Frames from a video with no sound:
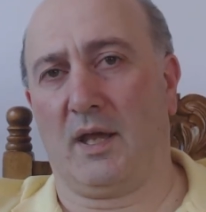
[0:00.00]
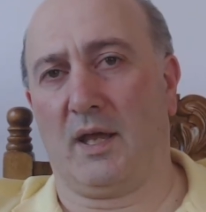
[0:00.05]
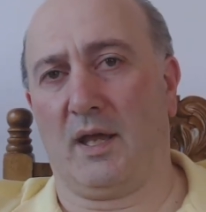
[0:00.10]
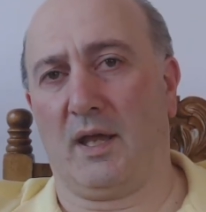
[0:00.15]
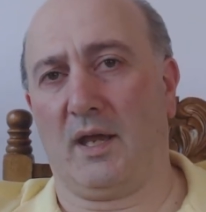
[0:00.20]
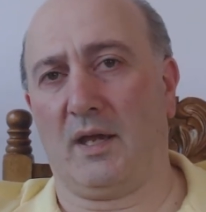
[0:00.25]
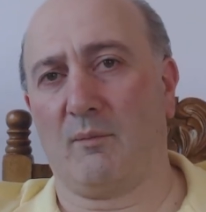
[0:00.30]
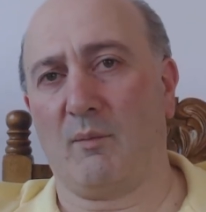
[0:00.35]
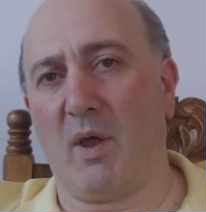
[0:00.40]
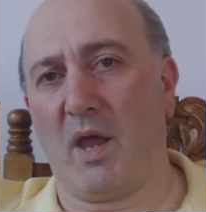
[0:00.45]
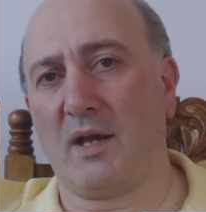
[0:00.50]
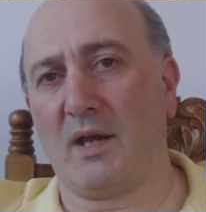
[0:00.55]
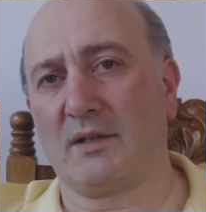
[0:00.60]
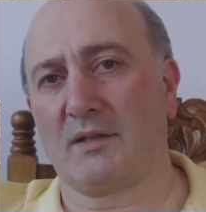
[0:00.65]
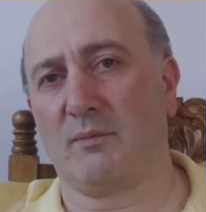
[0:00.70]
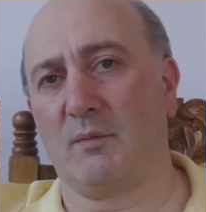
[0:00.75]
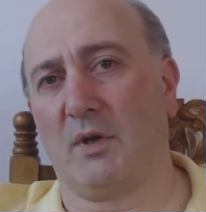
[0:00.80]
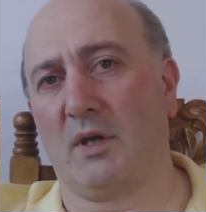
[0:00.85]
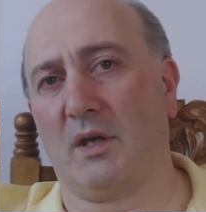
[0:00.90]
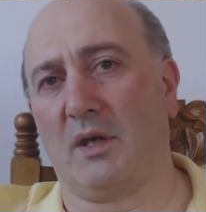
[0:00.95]
and
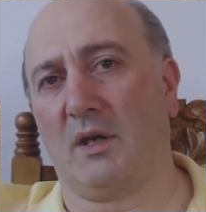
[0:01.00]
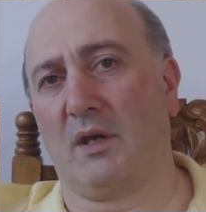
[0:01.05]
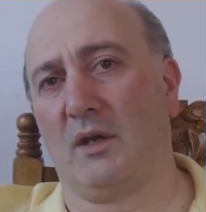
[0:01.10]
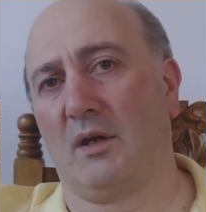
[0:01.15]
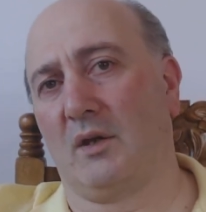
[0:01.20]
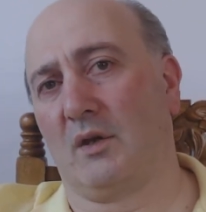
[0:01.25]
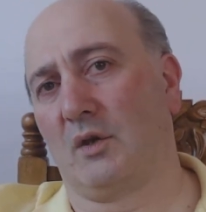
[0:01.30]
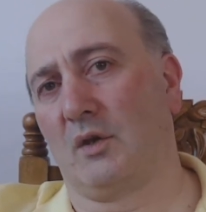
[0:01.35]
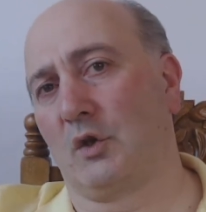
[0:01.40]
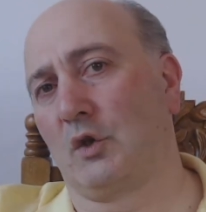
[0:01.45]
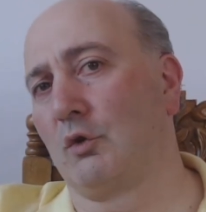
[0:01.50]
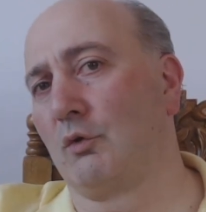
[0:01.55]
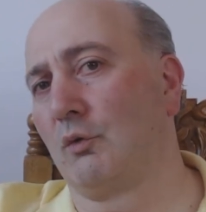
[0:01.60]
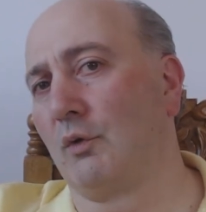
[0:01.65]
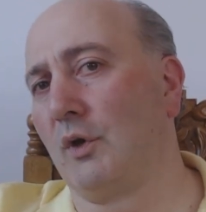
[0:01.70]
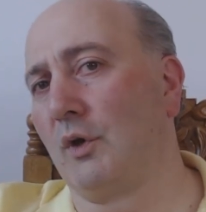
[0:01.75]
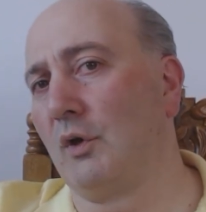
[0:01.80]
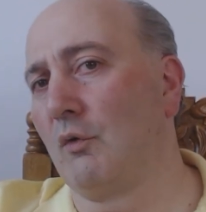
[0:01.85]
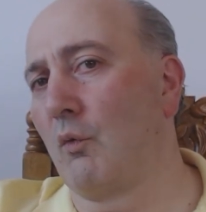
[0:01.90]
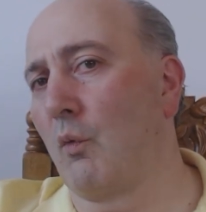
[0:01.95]
makes me to
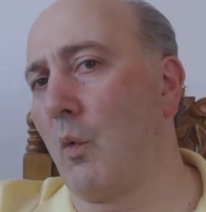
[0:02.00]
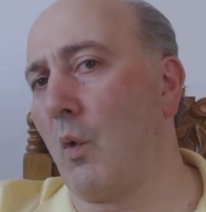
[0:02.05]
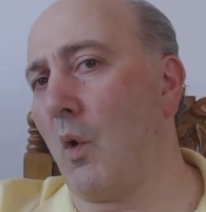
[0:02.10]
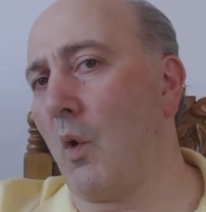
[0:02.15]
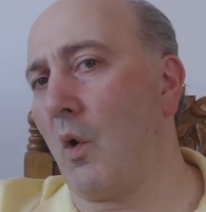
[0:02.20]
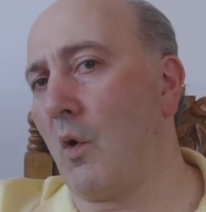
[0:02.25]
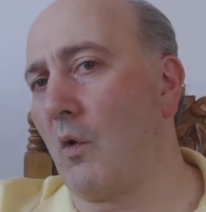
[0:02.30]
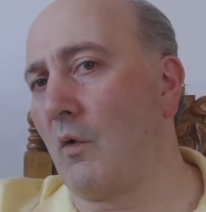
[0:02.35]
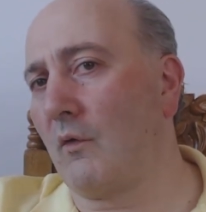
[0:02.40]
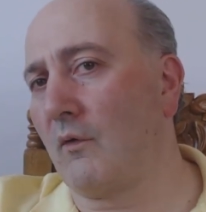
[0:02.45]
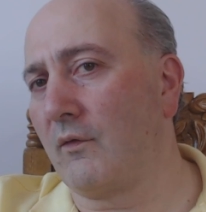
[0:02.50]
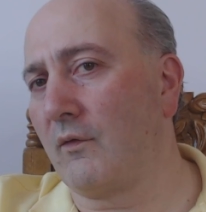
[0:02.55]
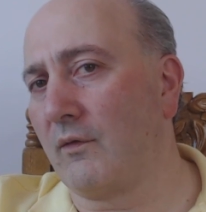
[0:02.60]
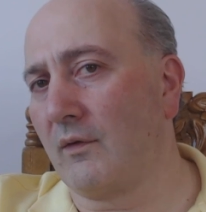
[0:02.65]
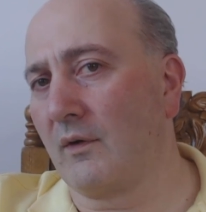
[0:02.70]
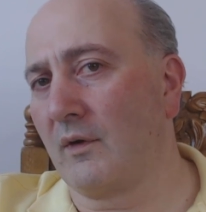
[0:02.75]
involve